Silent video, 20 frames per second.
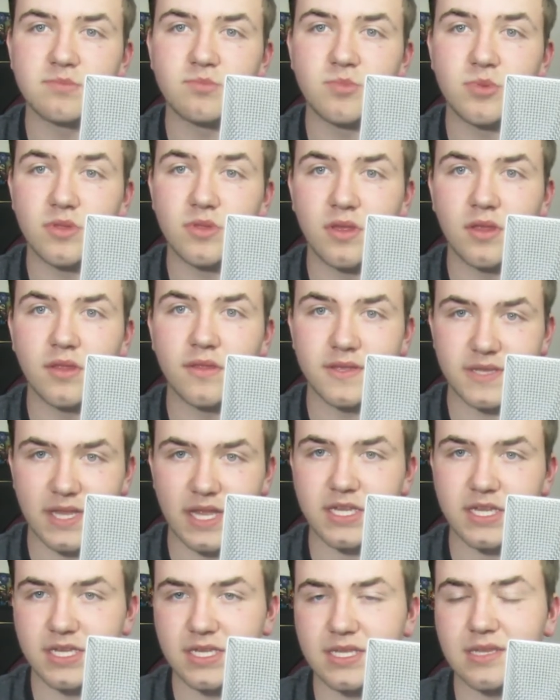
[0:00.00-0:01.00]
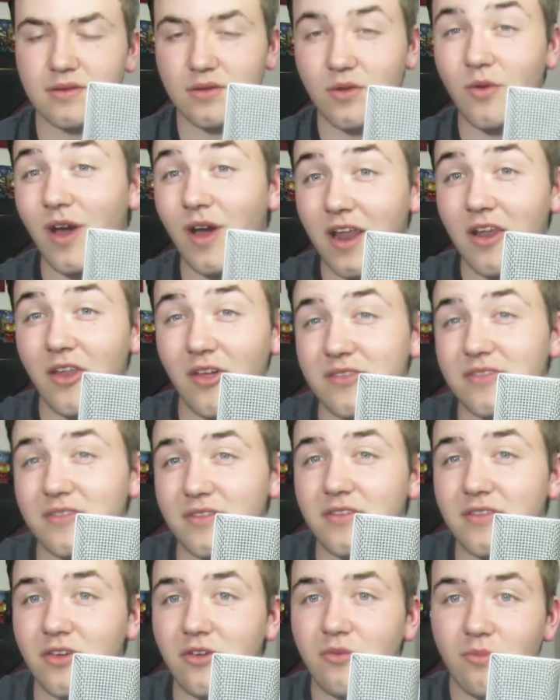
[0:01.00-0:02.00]
but yeah, there's actually still quite a lot
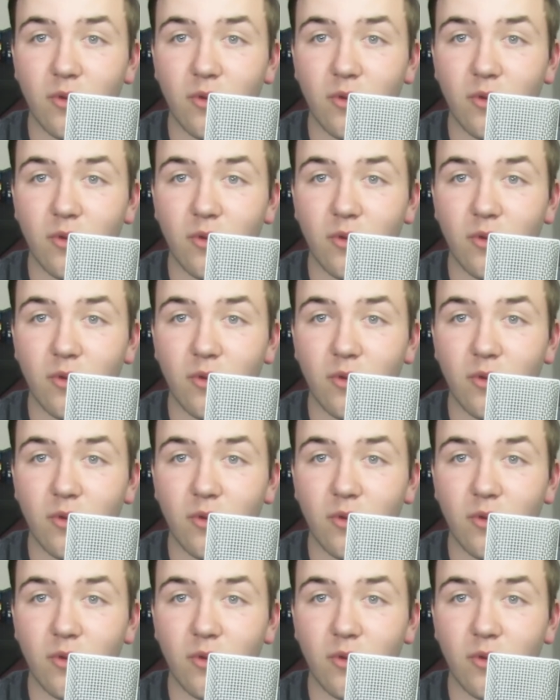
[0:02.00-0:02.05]
to do.